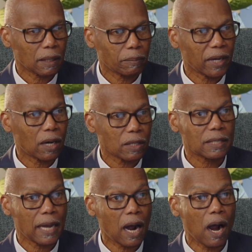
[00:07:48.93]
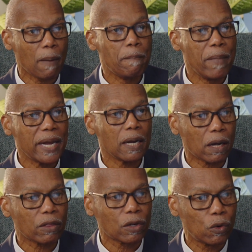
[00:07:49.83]
because there are many
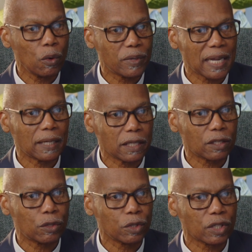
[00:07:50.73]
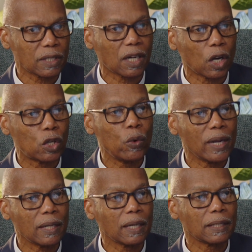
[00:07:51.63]
other groups and institutions that are
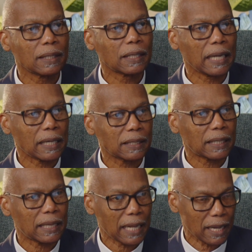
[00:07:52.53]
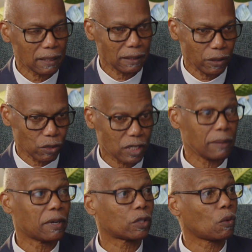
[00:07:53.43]
doing things
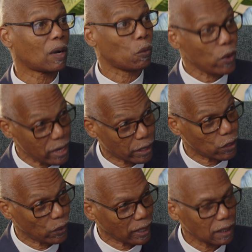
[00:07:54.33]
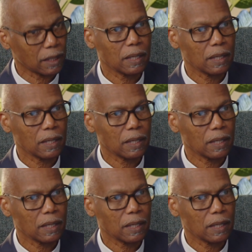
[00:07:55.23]
similar to what we are doing